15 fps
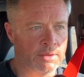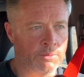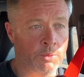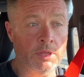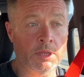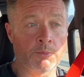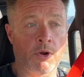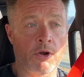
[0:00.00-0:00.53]

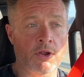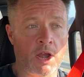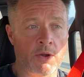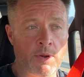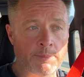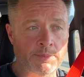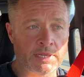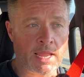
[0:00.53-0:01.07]
Will the Bronco
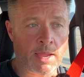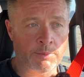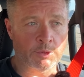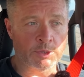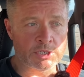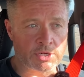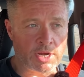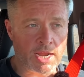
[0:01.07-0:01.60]
Raptor come to
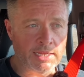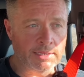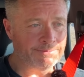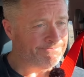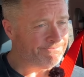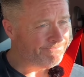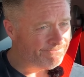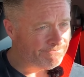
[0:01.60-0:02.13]
Australia?
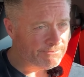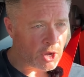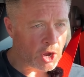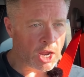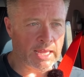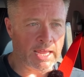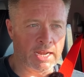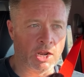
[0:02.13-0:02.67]

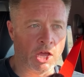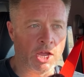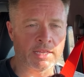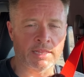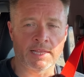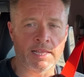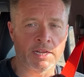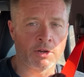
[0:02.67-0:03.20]
Highly
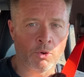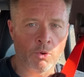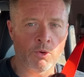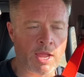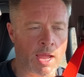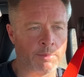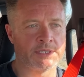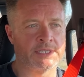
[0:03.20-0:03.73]
unlikely, and it all
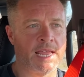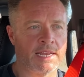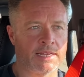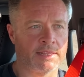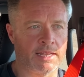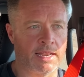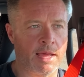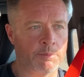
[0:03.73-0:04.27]
comes down to
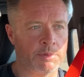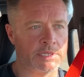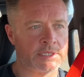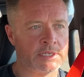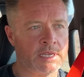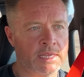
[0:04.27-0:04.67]
the numbers.